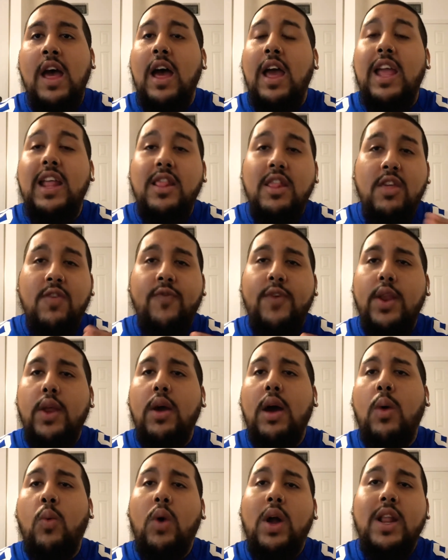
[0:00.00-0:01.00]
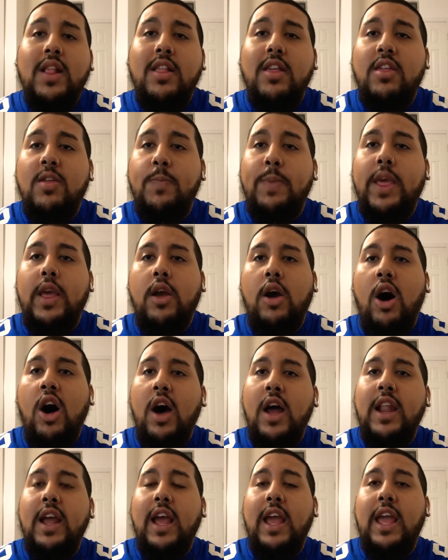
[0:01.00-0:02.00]
In this video, I wanted to speak
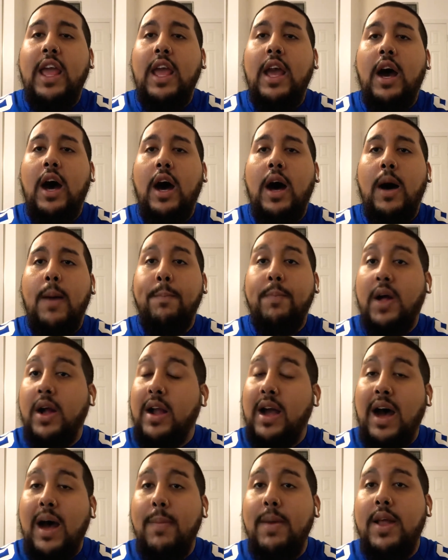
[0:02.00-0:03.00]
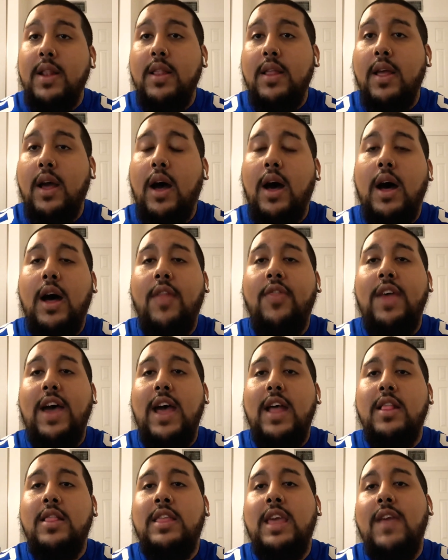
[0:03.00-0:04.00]
on a comment
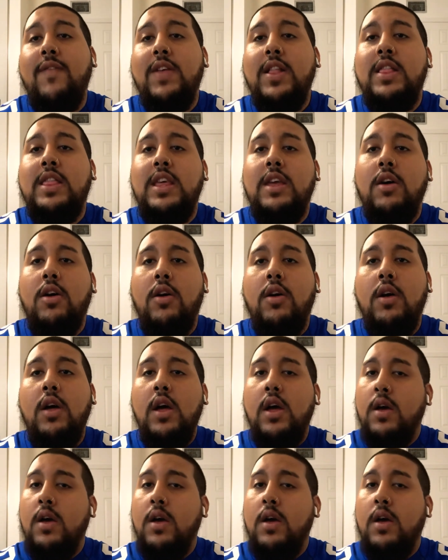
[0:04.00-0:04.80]
that David Diehl,